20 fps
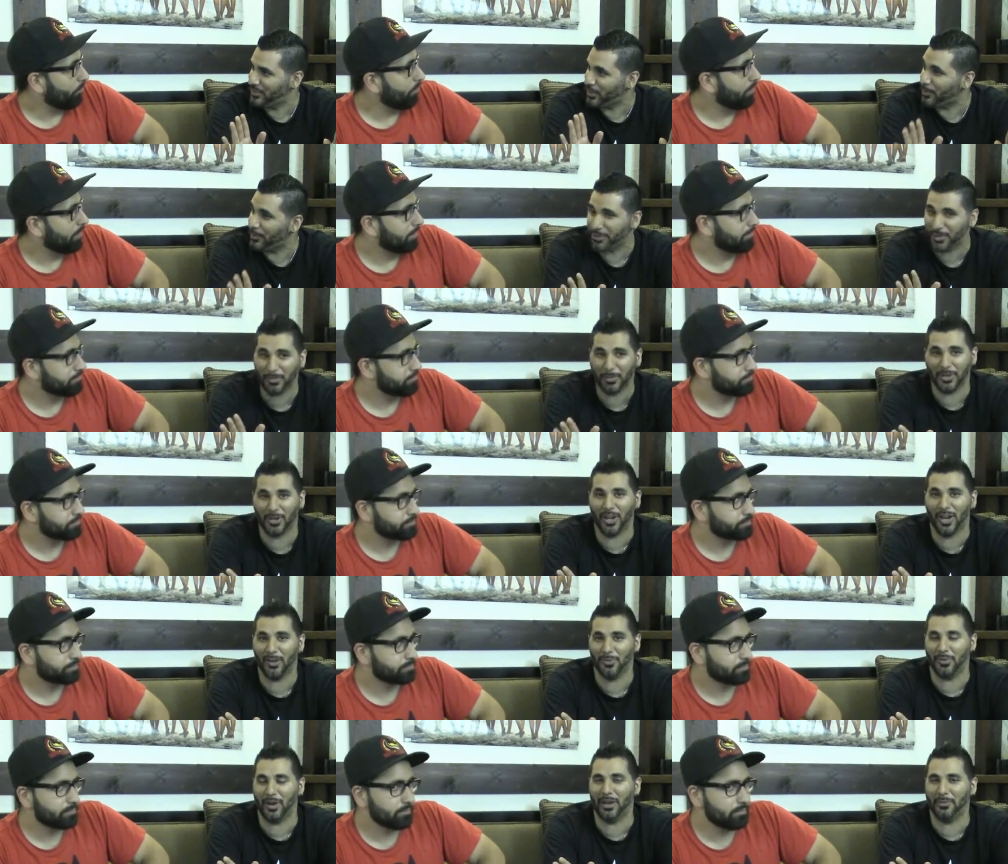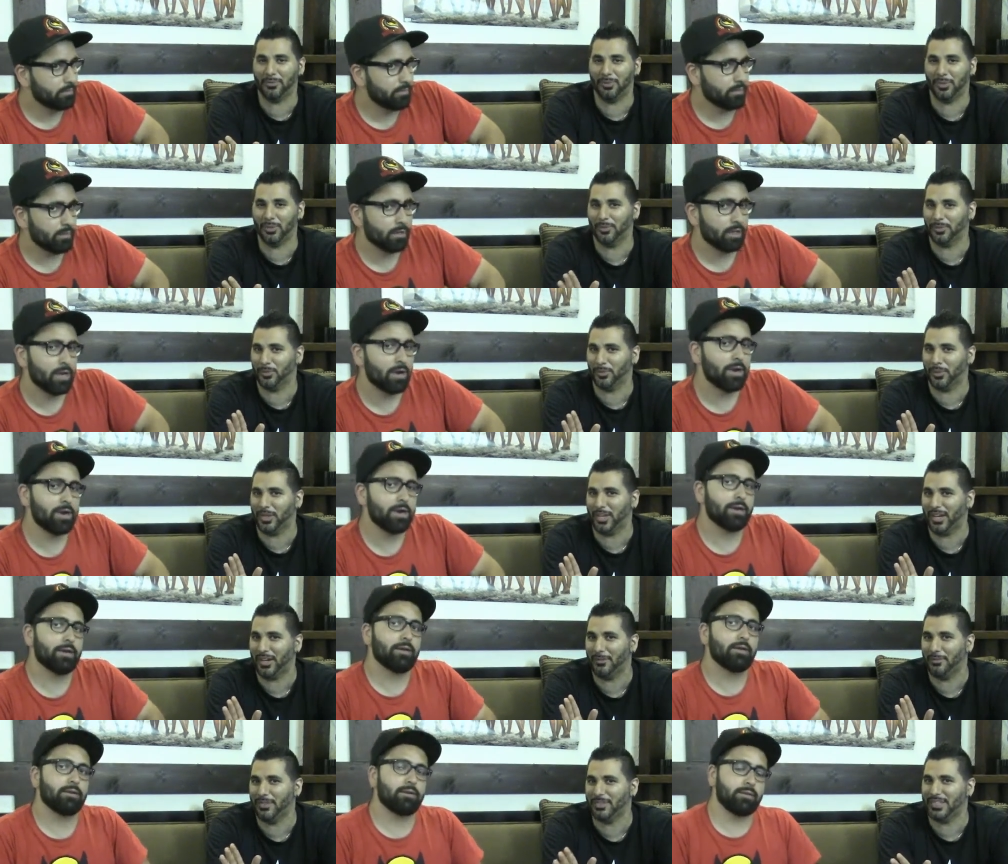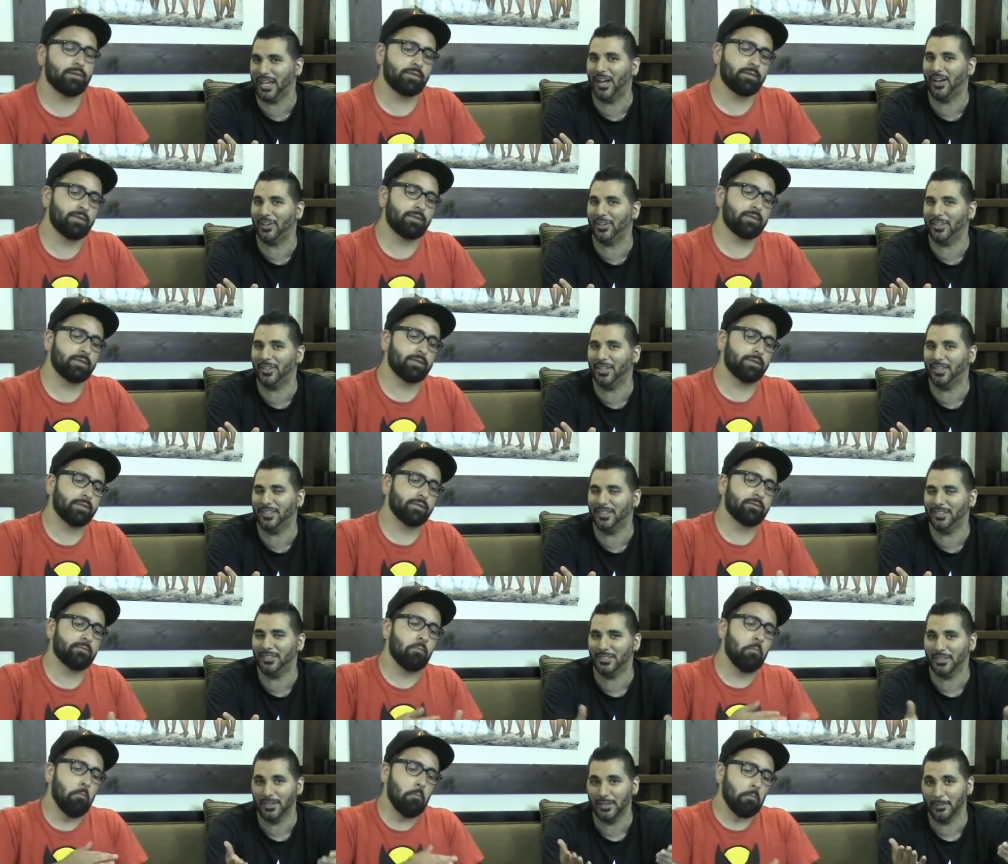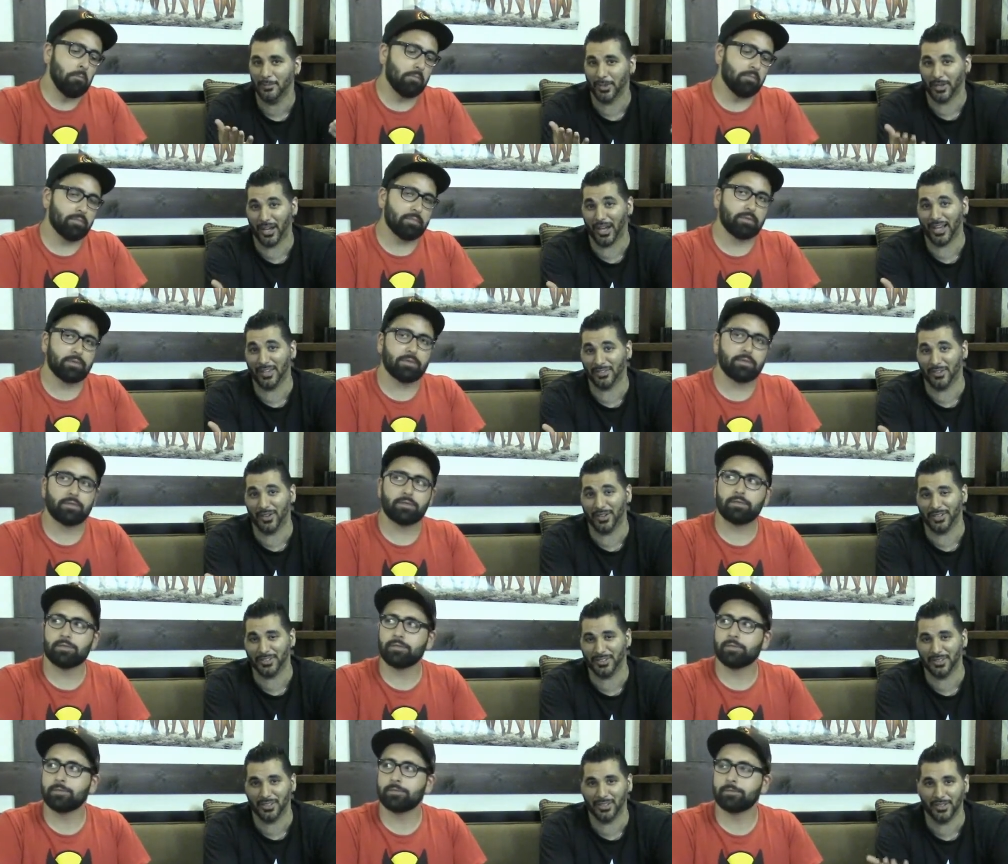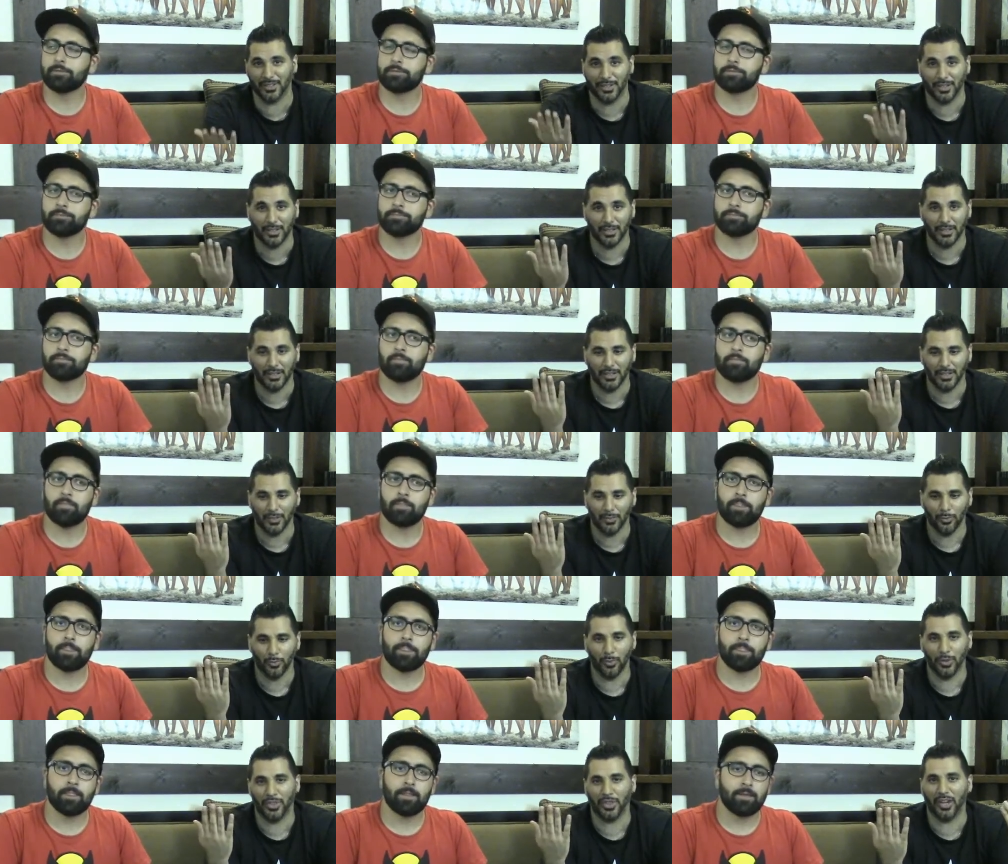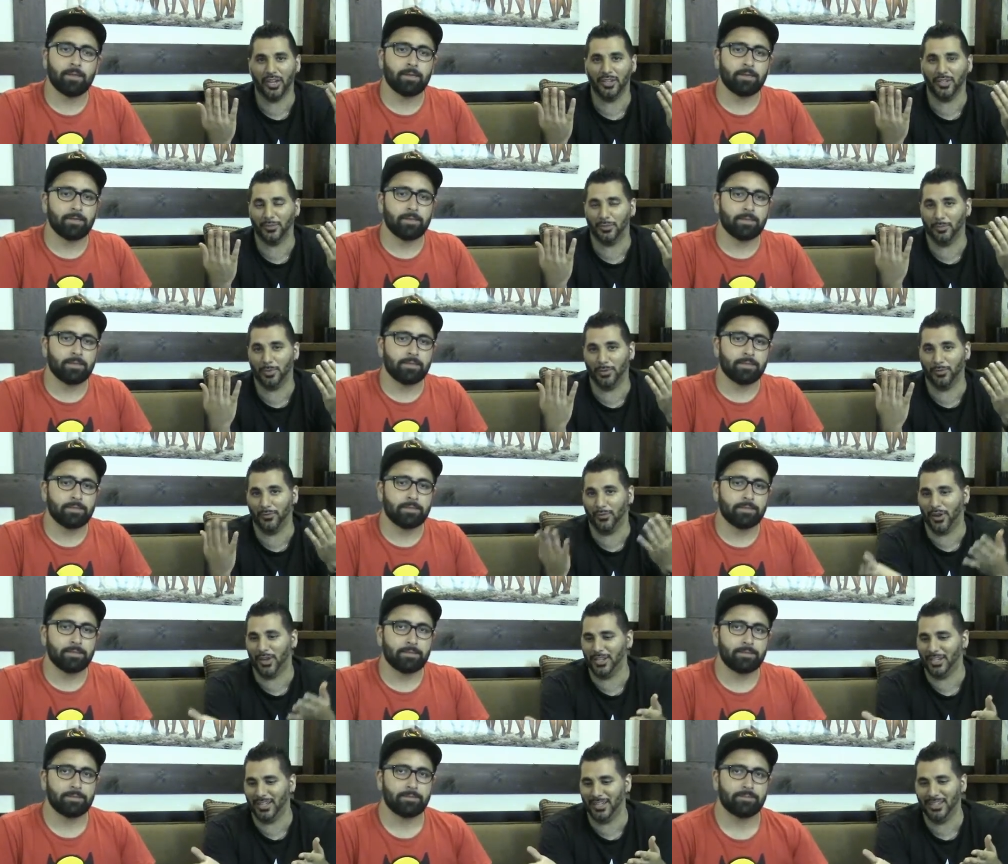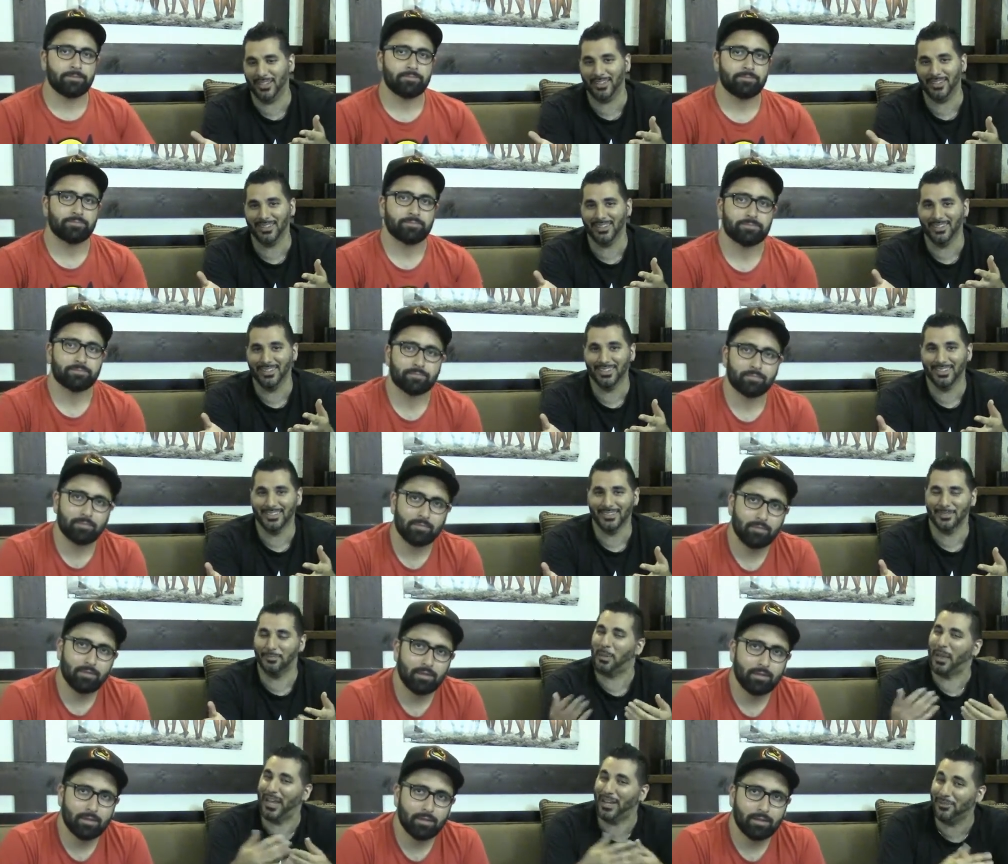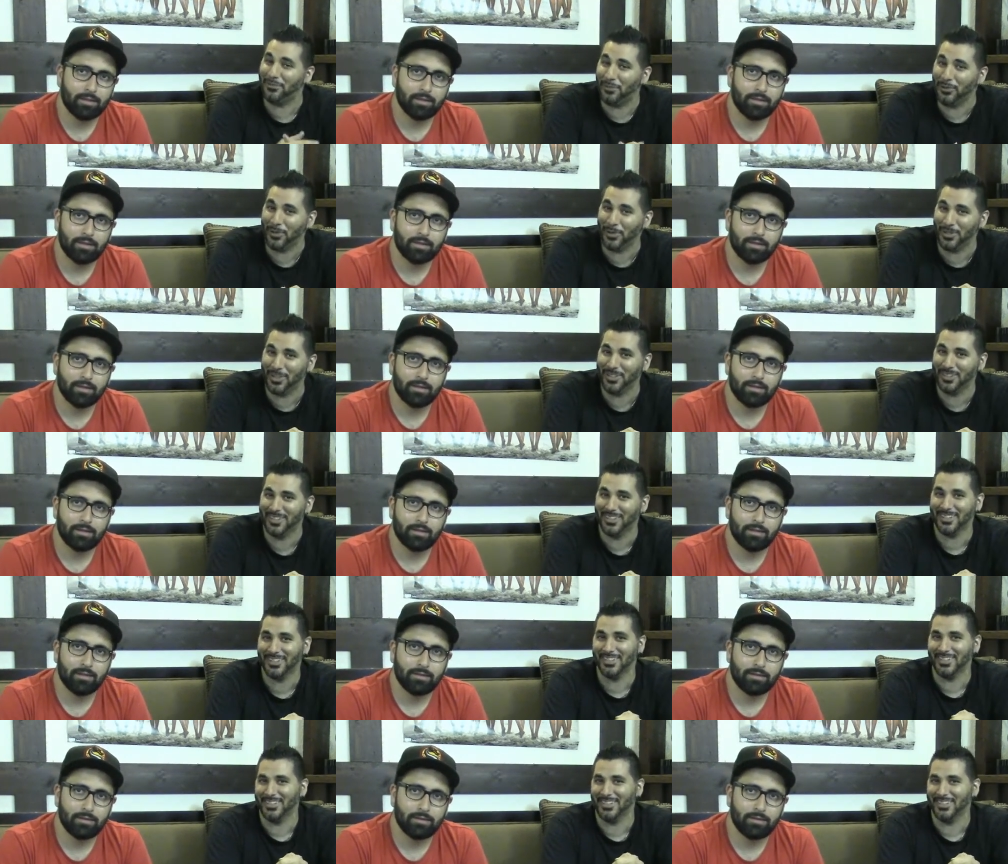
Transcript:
Speaker 1: Some of them are not ripe too, so we right. kind of miscalculated this. But guys, honestly, we thought this would be funny. It's painful.